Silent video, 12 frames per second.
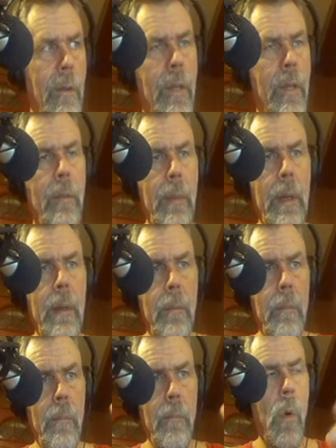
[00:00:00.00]
going to be
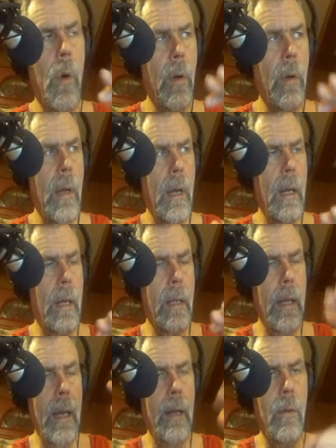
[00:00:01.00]
more
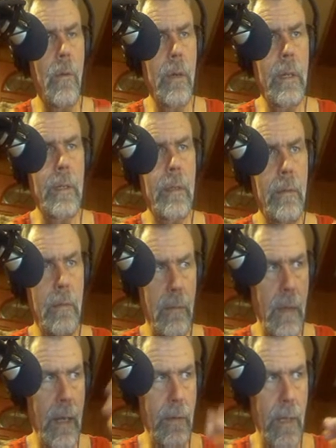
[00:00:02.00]
categories
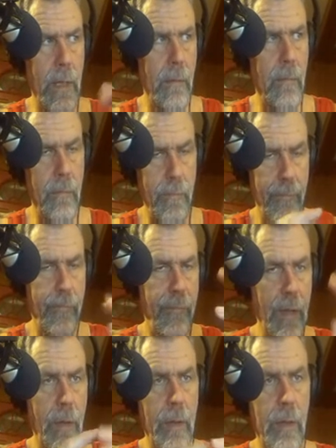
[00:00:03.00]
as I
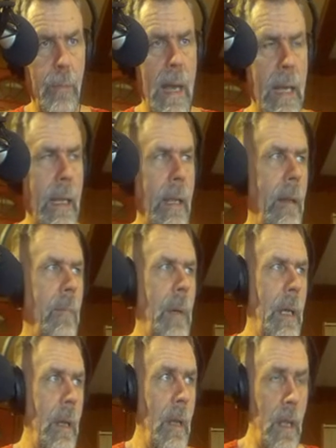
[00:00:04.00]
fill this back in.
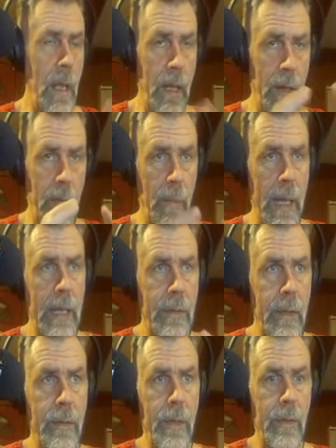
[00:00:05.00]
But the
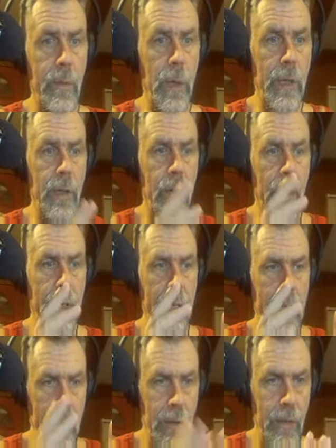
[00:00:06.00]
basics is what you're going to
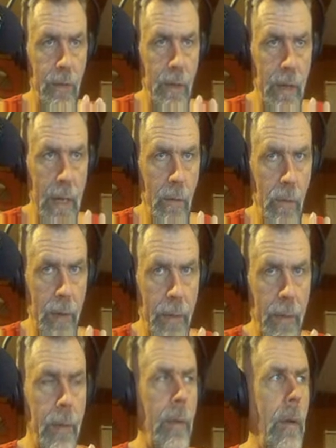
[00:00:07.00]
need to start out with.
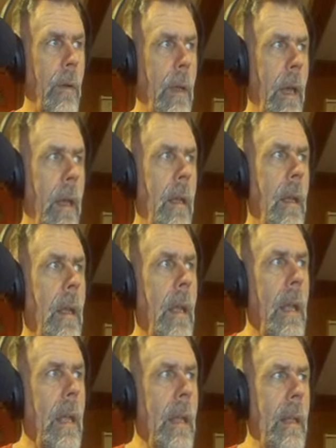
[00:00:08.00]
Okay.
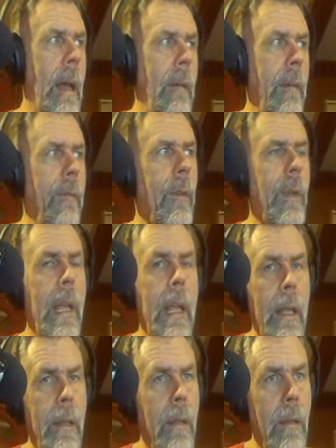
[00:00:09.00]
Now, if you
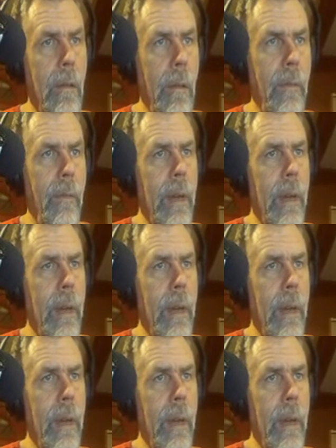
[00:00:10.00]
can't, don't